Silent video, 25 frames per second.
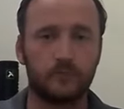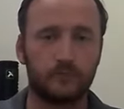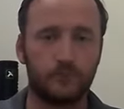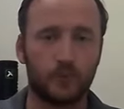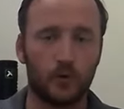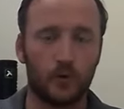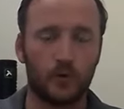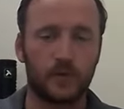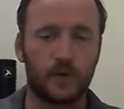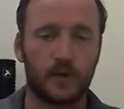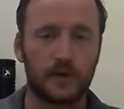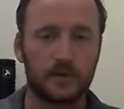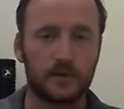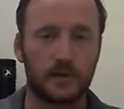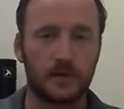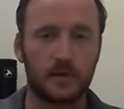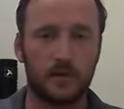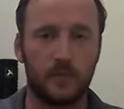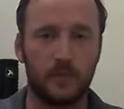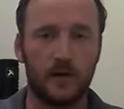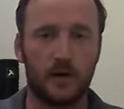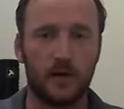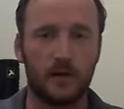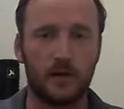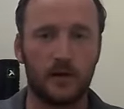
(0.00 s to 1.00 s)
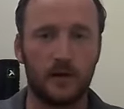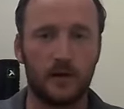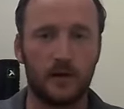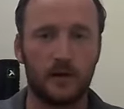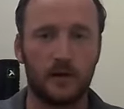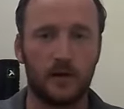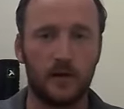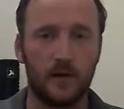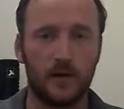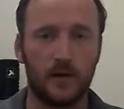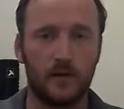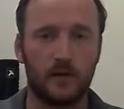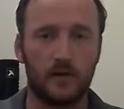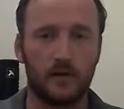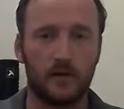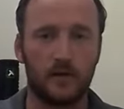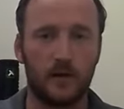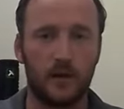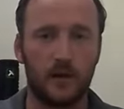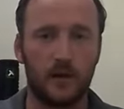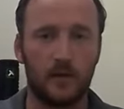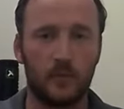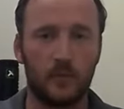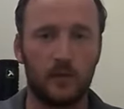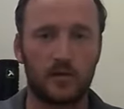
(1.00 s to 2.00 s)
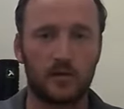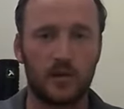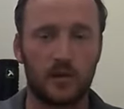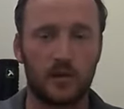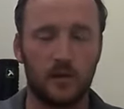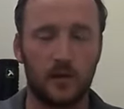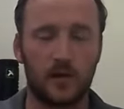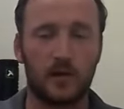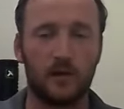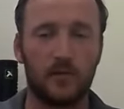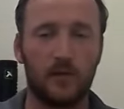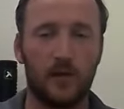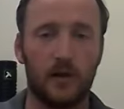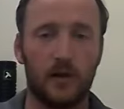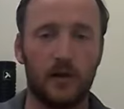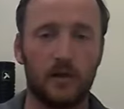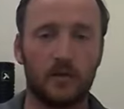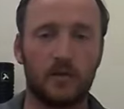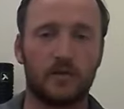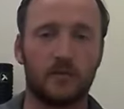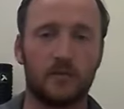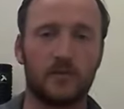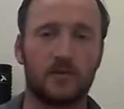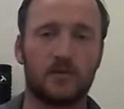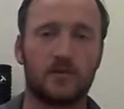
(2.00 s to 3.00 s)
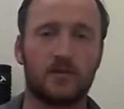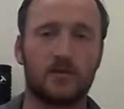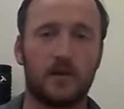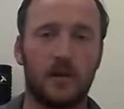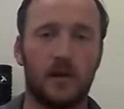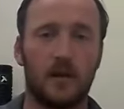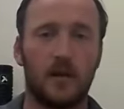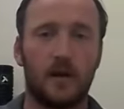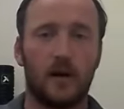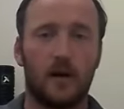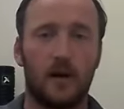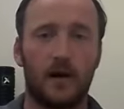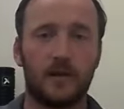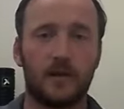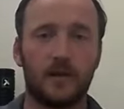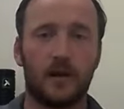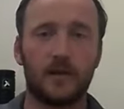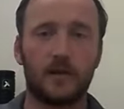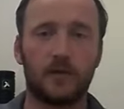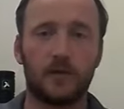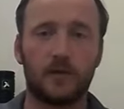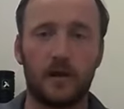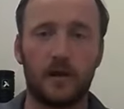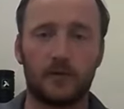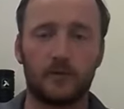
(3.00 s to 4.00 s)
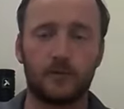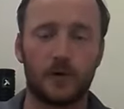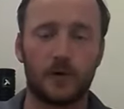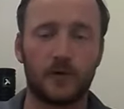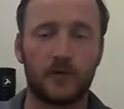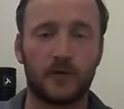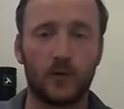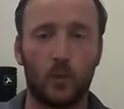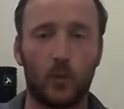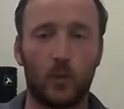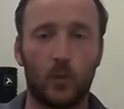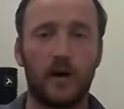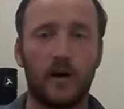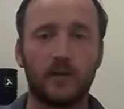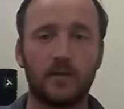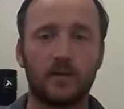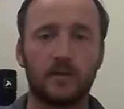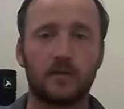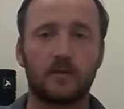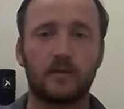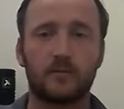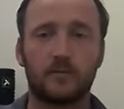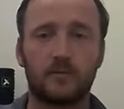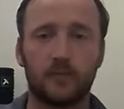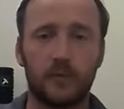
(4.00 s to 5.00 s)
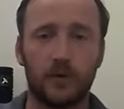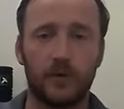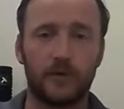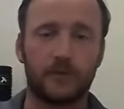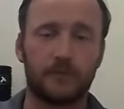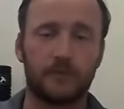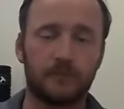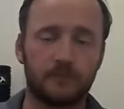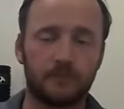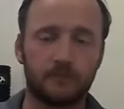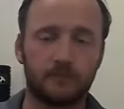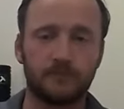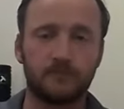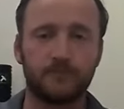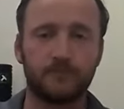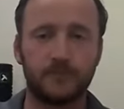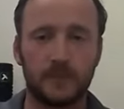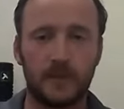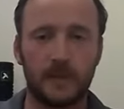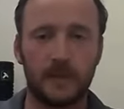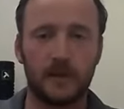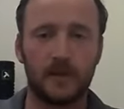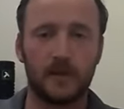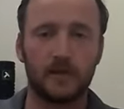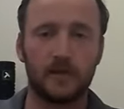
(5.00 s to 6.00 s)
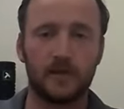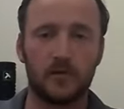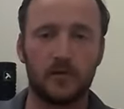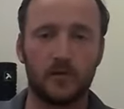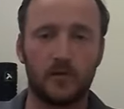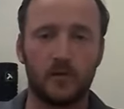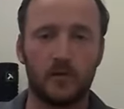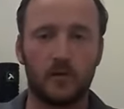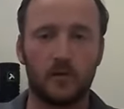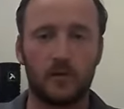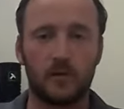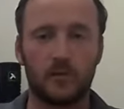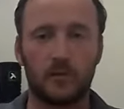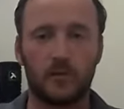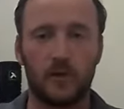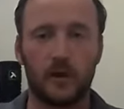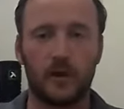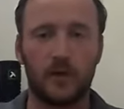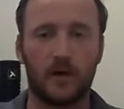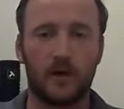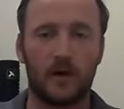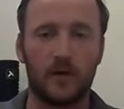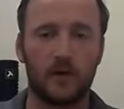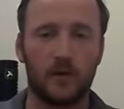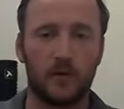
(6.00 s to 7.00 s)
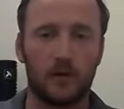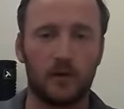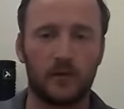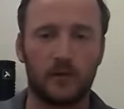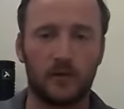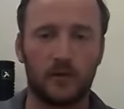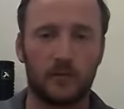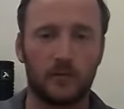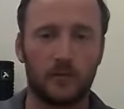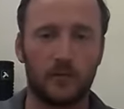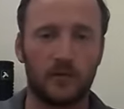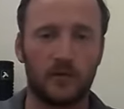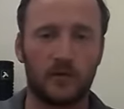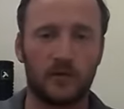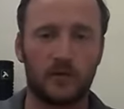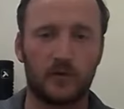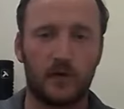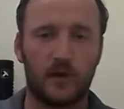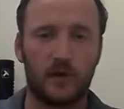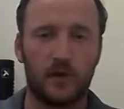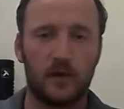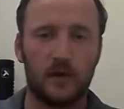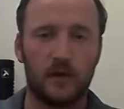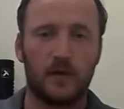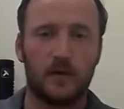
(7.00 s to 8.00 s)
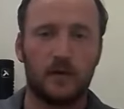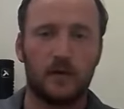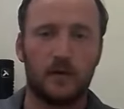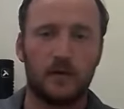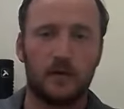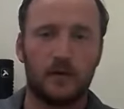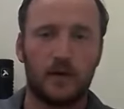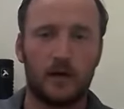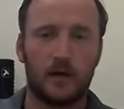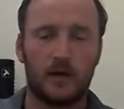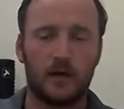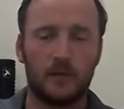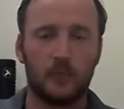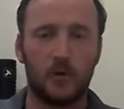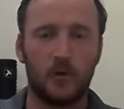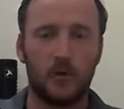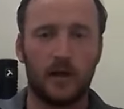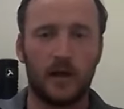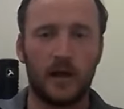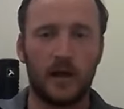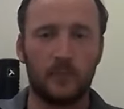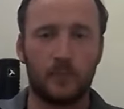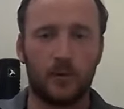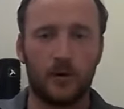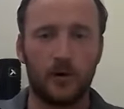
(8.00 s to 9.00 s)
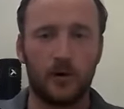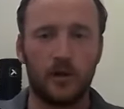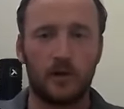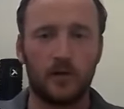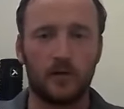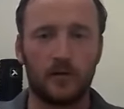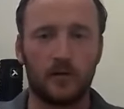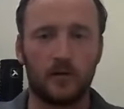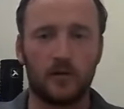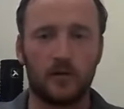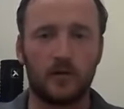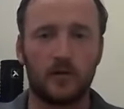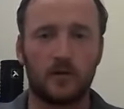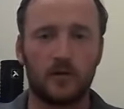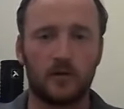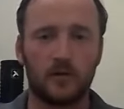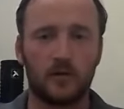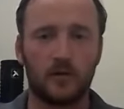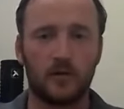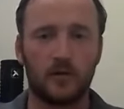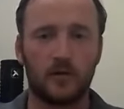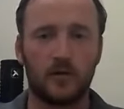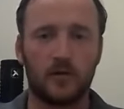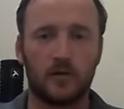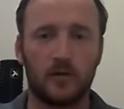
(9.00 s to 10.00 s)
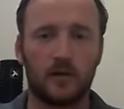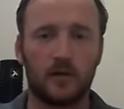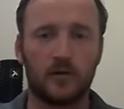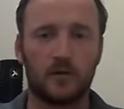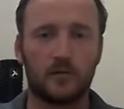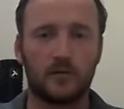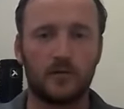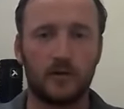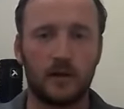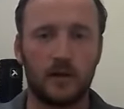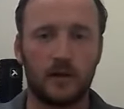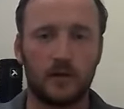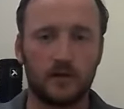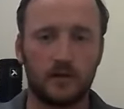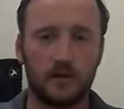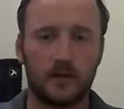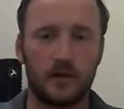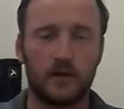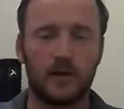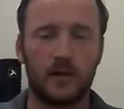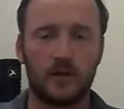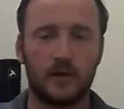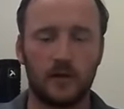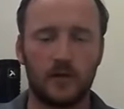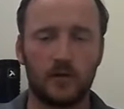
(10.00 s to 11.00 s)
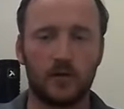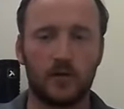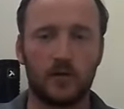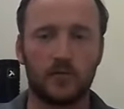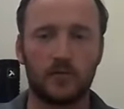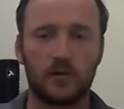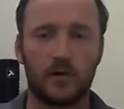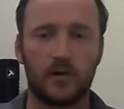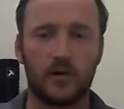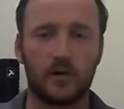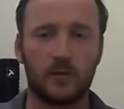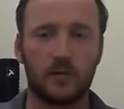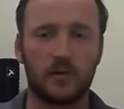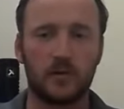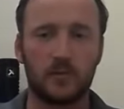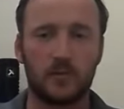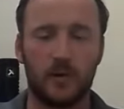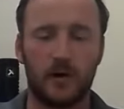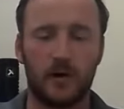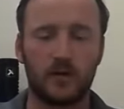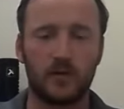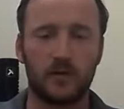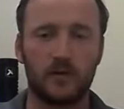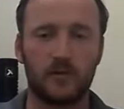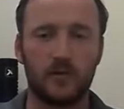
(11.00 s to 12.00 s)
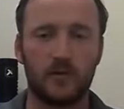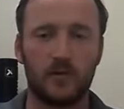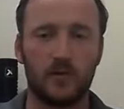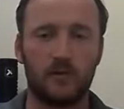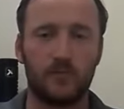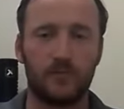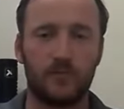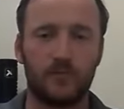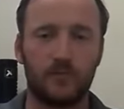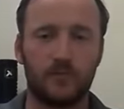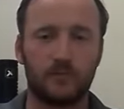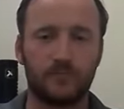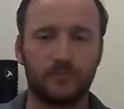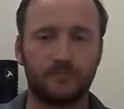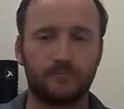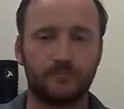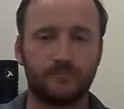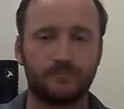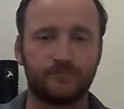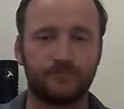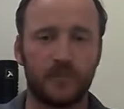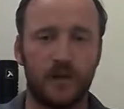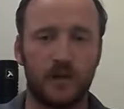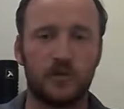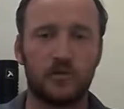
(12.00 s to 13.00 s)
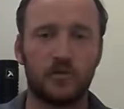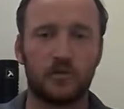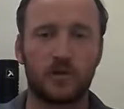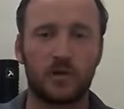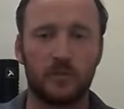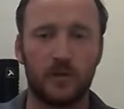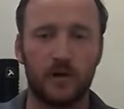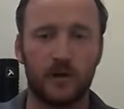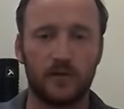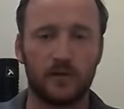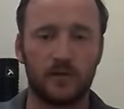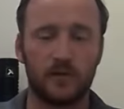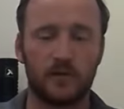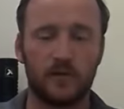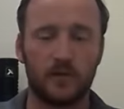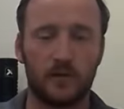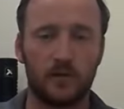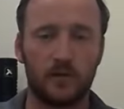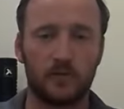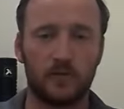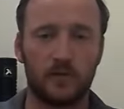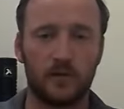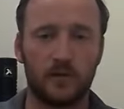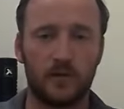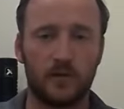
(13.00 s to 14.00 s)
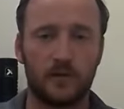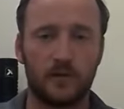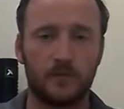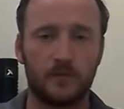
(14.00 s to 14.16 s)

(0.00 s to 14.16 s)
but that's not to be all and end all either, uh, which I quickly realized, which I thought at first it was, but you know, what I got out of it was uh, money can't buy, you know. So I, I think overall it was a positive enough I took the positives out of it.